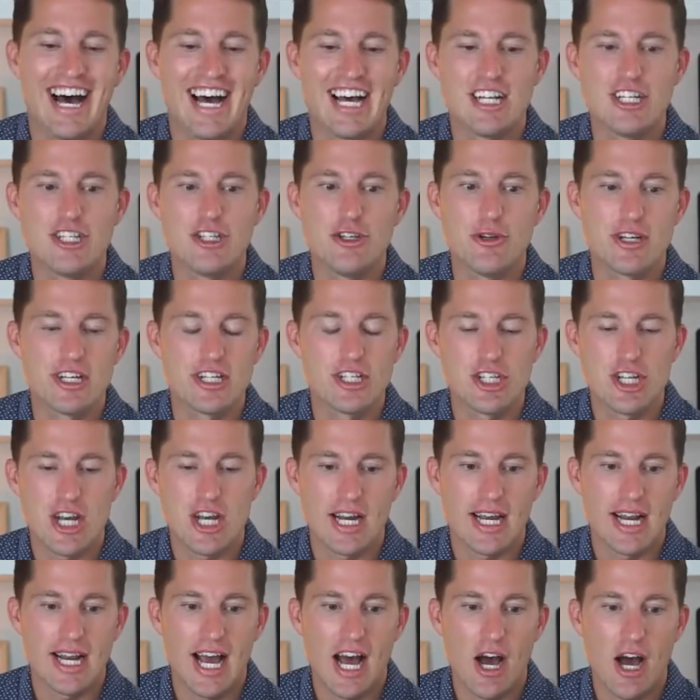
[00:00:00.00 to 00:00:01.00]
You can check
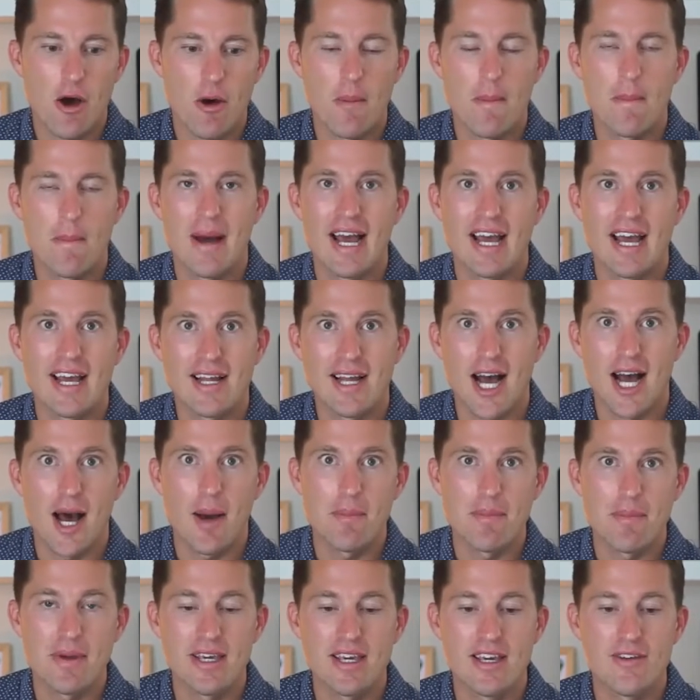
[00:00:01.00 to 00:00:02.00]
it out, buy a
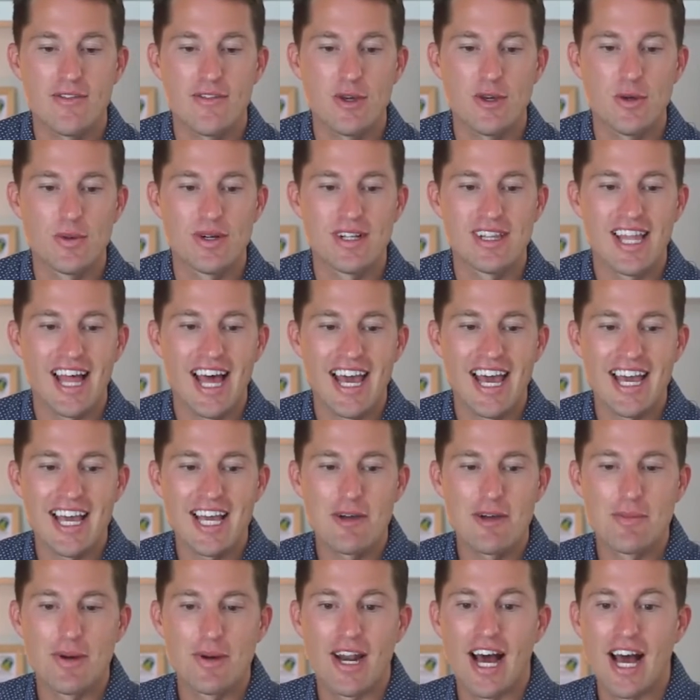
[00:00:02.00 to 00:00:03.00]
copy if you would
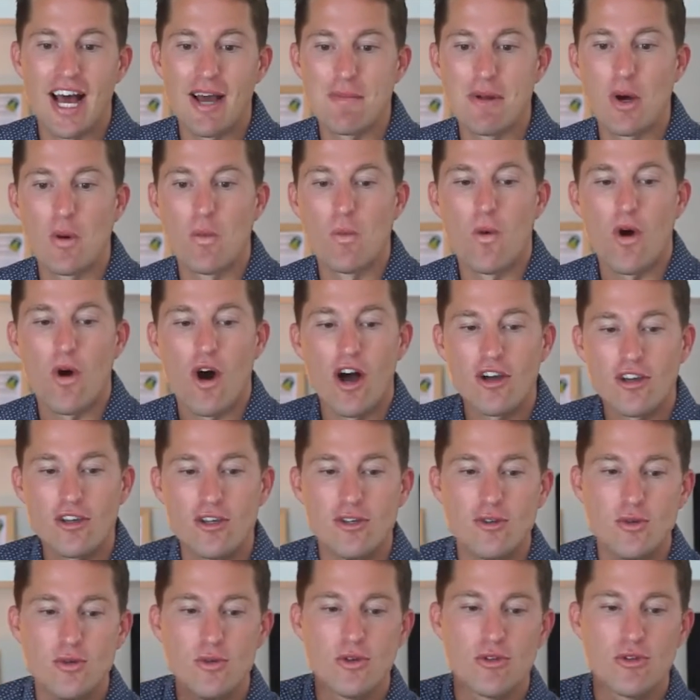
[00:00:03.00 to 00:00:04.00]
like, but I'm going to walk
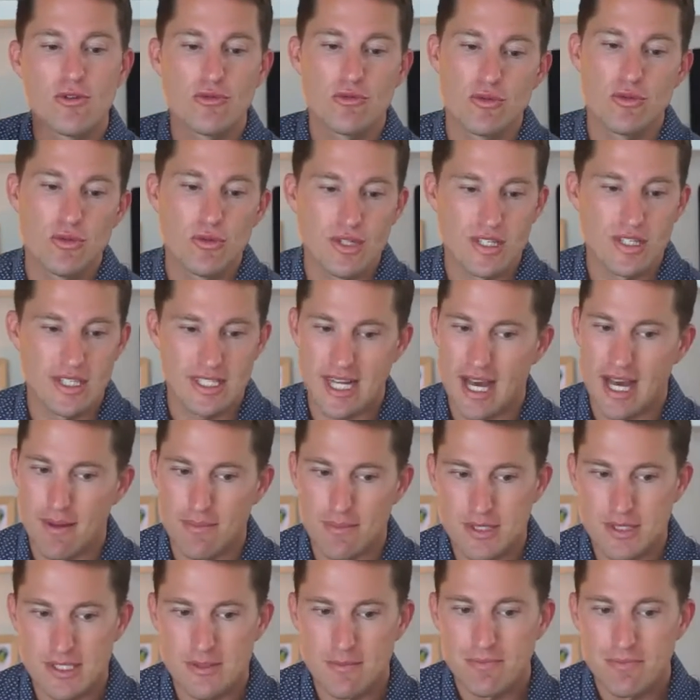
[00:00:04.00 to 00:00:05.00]
you through the
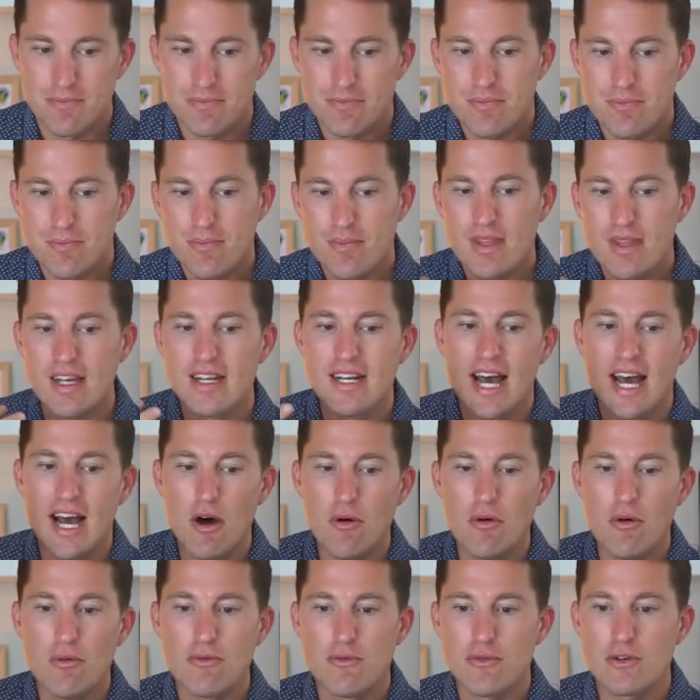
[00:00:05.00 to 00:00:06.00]
steps.
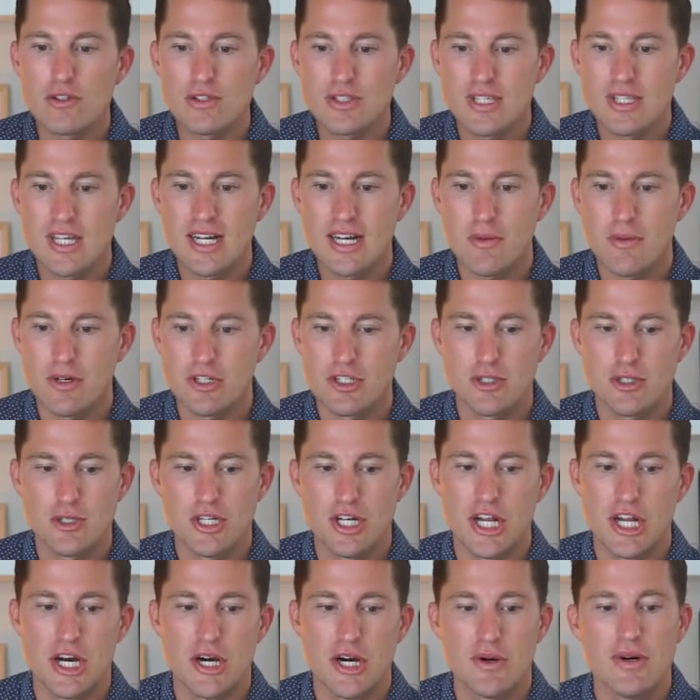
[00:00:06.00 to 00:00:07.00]
Now, first thing I want you to
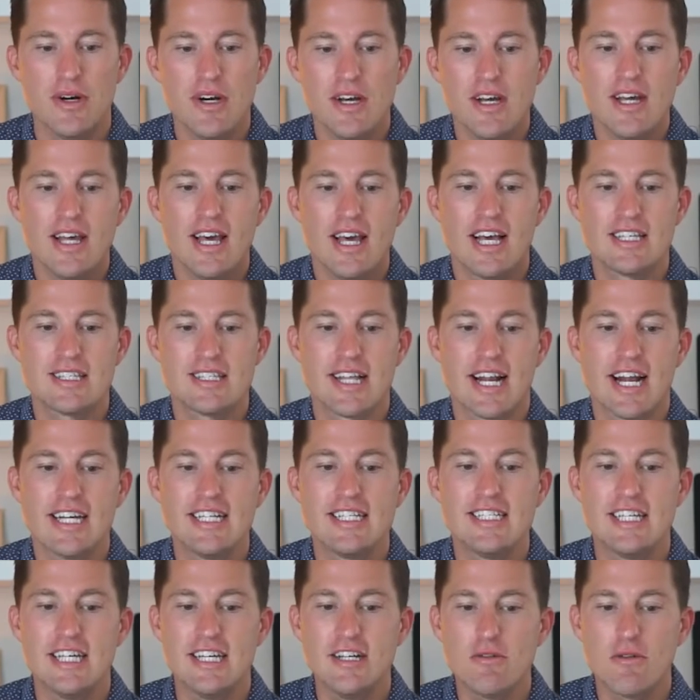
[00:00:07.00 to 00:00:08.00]
know is that I
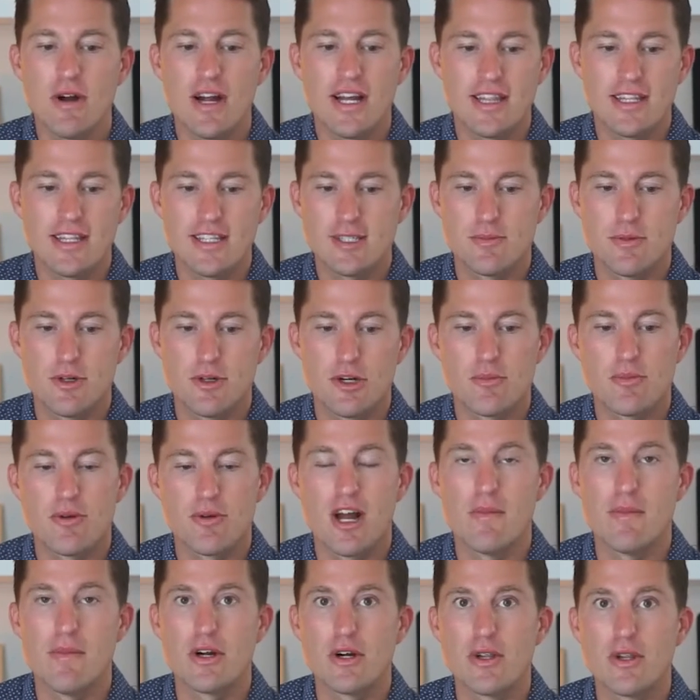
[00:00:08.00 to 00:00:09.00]
did write this book
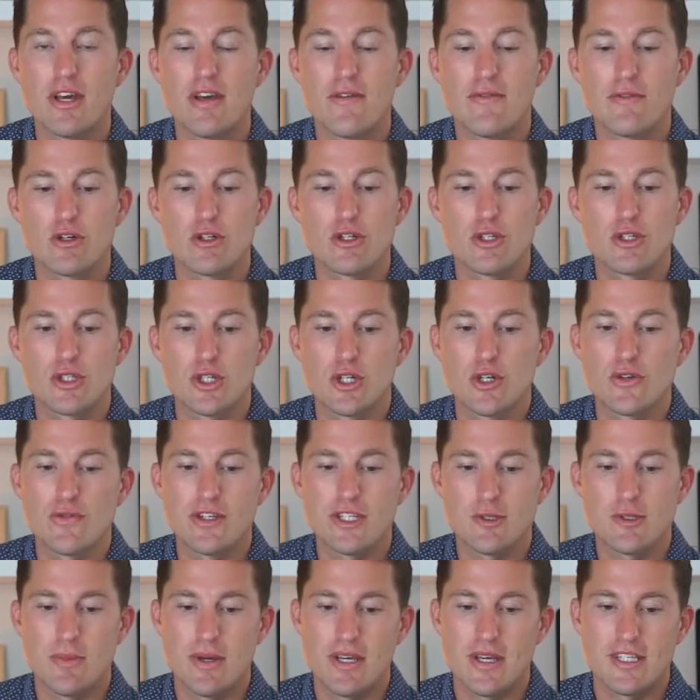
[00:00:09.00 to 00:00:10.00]
primarily for
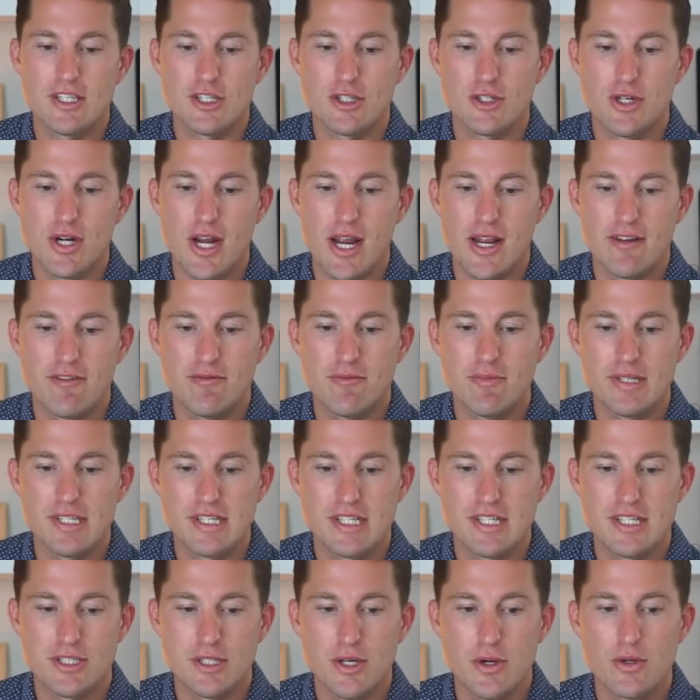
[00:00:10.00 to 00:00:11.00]
service-based creative
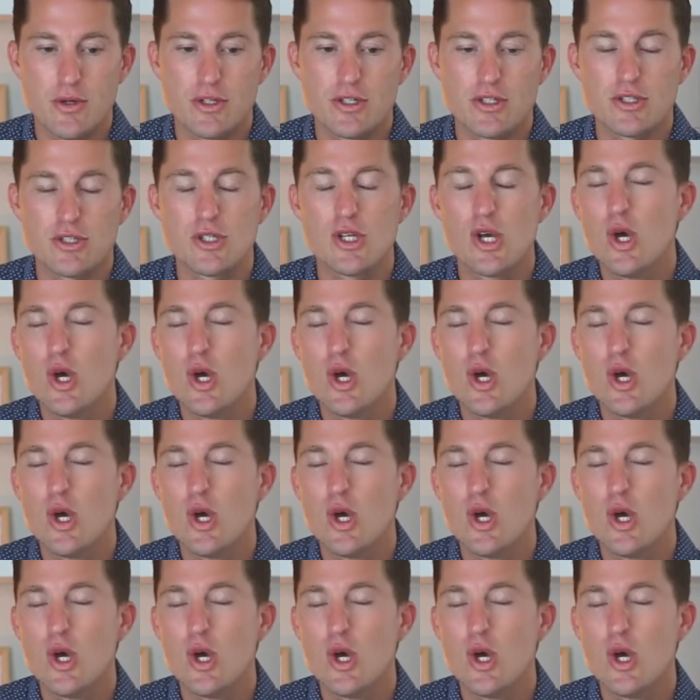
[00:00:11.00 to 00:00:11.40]
business owners,